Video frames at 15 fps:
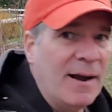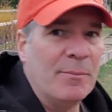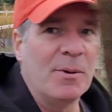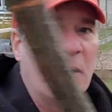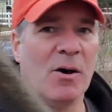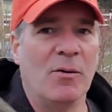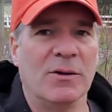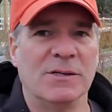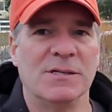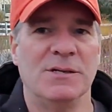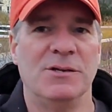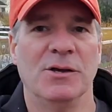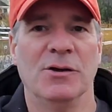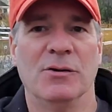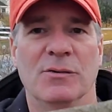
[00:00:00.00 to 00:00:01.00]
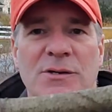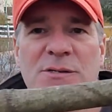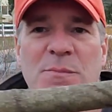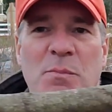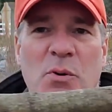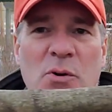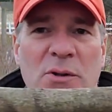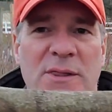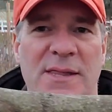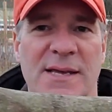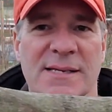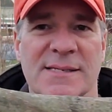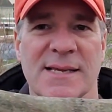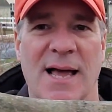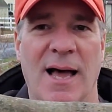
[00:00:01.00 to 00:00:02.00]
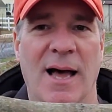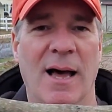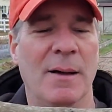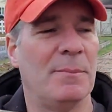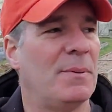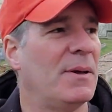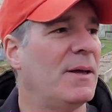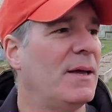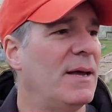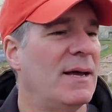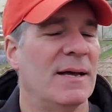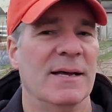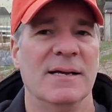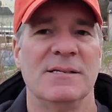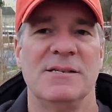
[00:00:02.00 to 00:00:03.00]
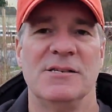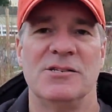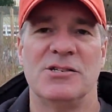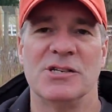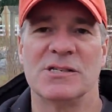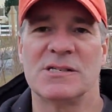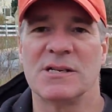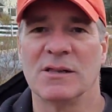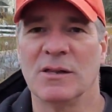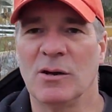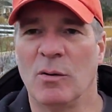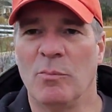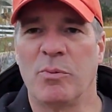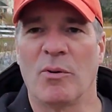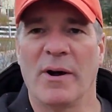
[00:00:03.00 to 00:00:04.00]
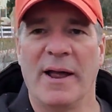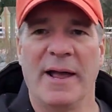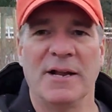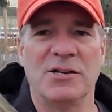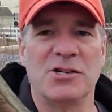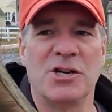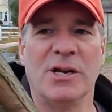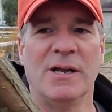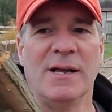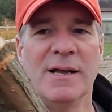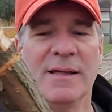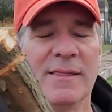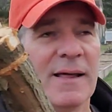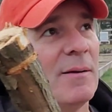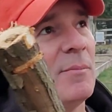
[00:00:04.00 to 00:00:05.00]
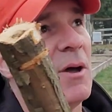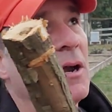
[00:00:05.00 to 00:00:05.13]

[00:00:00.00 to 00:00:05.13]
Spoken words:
I'm going to do is put this up. This is just a little branch that I'm